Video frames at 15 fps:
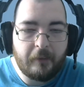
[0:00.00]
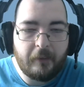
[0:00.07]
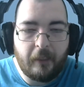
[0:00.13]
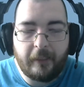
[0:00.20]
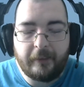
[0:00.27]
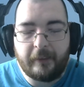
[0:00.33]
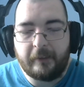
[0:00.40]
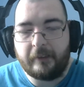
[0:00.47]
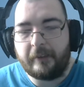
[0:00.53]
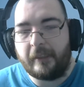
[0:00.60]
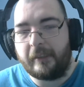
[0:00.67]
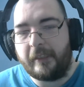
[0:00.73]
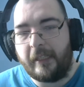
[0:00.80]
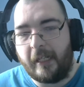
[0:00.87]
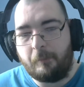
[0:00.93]
And then
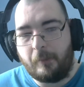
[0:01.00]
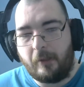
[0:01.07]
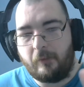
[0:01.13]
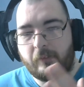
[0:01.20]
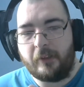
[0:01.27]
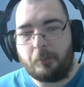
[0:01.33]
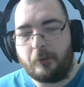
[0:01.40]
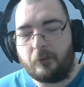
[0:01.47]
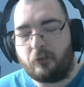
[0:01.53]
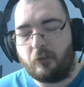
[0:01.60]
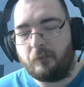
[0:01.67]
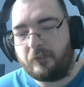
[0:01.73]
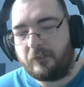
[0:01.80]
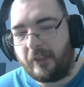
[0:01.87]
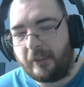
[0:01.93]
they came out in their press
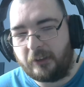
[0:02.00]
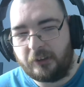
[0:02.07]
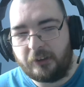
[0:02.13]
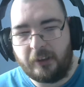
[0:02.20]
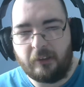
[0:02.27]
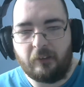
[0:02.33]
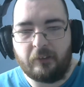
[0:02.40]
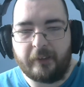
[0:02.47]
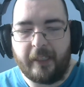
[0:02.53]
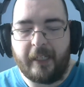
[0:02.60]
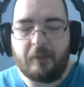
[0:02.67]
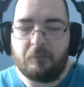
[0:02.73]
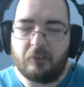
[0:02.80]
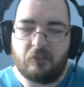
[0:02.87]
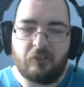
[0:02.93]
conference, had a shitload of
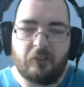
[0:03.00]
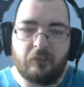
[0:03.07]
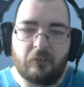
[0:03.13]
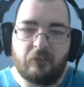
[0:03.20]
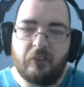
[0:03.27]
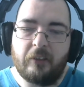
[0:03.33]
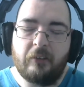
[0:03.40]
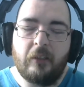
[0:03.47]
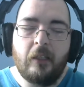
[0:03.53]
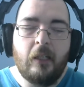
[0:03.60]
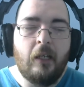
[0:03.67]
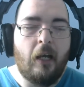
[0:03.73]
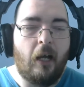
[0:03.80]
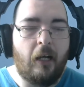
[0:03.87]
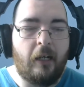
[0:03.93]
games, etc., etc.
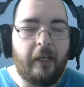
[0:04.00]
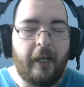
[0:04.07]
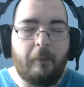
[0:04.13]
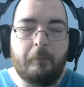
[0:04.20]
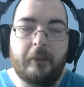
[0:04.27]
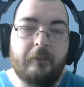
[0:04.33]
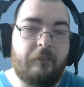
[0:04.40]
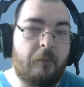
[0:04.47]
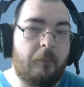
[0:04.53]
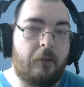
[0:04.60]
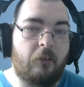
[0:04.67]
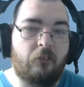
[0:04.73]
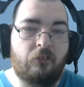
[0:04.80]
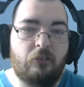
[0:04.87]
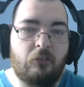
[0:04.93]
How many of them
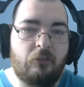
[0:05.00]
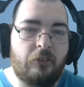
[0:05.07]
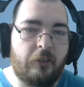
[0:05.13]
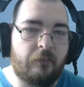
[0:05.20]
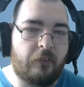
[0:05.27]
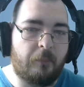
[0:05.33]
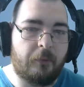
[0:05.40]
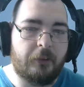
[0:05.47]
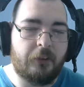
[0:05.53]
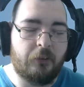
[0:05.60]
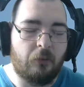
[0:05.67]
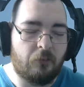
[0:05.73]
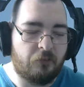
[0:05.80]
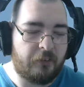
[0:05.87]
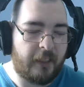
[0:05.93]
are exclusives? I'm
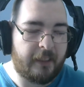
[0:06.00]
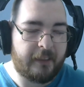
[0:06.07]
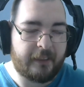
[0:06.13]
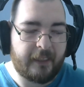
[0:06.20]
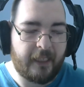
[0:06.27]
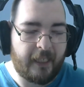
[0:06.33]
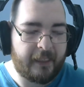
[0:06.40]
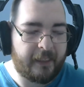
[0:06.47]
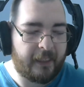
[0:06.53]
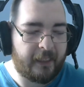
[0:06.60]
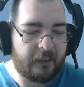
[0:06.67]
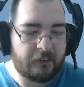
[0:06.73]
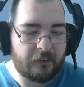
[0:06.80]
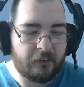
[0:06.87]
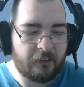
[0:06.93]
unsure. State of Decay
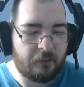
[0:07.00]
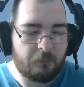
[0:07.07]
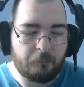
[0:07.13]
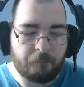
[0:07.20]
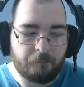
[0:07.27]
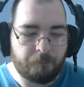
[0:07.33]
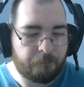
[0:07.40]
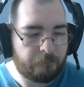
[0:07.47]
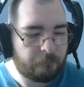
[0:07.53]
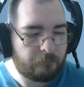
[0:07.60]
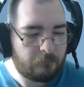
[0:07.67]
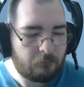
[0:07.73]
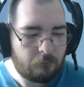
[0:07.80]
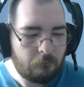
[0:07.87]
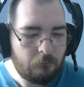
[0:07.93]
and
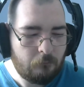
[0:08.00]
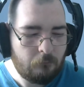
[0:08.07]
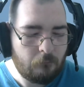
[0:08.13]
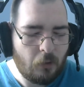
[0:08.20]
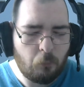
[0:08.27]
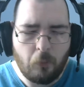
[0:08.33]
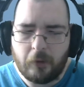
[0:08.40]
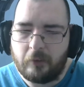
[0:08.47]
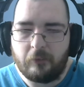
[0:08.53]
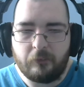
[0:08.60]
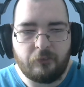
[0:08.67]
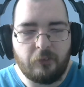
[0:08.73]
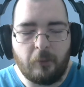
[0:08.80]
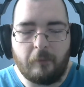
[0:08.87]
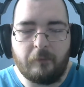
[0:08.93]
one or
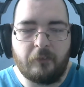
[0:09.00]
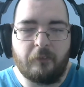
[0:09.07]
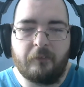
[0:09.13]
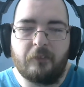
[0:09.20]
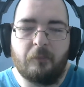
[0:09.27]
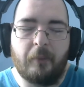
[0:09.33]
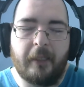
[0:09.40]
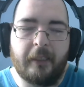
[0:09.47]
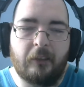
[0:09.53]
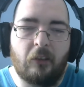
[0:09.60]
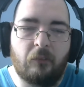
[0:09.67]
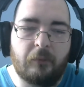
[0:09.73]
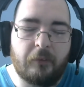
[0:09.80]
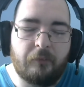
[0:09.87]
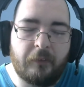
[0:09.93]
two others off the top of my head. I
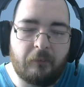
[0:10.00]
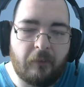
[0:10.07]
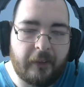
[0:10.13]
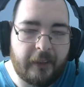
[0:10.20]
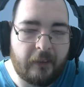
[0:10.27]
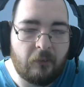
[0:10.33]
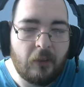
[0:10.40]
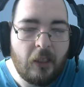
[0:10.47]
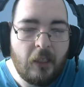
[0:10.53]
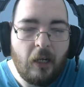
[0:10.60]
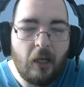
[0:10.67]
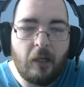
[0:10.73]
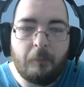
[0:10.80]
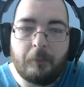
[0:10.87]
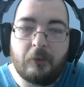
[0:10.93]
can't really think right now
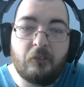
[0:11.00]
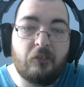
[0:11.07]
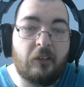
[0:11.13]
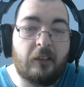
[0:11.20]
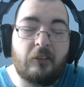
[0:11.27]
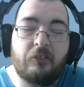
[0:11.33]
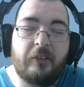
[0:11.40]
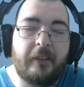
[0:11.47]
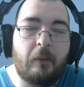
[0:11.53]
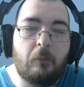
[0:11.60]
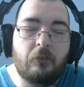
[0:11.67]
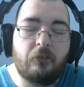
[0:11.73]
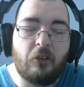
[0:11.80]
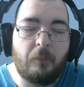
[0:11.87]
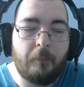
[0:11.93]
because, like I said, there
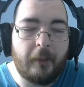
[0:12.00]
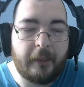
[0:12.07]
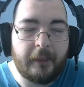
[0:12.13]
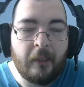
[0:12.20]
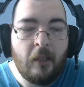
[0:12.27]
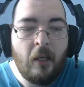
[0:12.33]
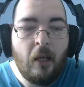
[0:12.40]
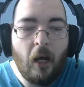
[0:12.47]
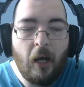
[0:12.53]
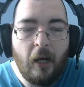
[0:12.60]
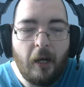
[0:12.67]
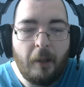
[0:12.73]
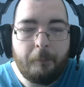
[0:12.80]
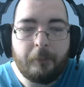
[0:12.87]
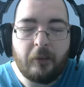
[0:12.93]
were so many.
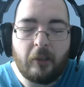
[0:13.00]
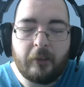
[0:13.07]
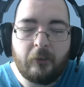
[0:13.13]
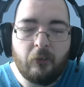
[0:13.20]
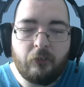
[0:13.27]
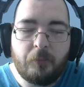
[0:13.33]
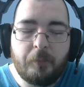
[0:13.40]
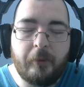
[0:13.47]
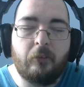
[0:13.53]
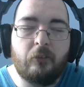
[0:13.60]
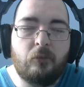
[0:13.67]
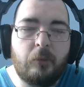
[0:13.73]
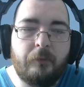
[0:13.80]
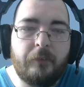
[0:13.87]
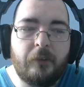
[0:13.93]
But I got to be
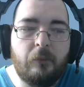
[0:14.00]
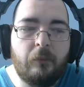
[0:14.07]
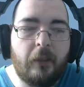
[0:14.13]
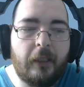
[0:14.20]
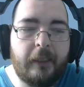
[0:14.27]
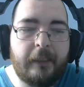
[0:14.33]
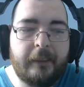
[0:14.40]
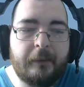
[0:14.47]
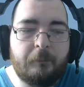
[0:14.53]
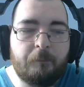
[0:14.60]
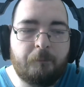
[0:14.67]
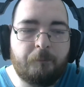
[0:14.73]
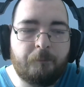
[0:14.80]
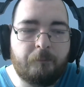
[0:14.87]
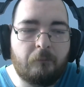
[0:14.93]
honest with you,
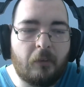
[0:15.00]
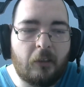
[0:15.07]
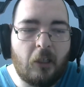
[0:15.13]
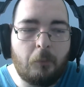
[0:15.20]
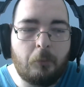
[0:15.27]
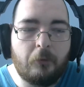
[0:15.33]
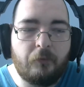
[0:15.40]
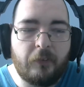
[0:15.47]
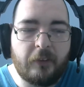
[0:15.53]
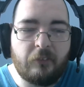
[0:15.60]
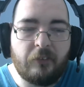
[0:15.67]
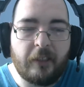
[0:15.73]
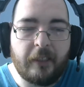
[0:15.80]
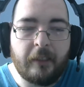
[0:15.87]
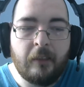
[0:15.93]
a couple of
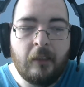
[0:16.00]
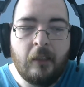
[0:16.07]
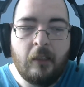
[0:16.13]
things here.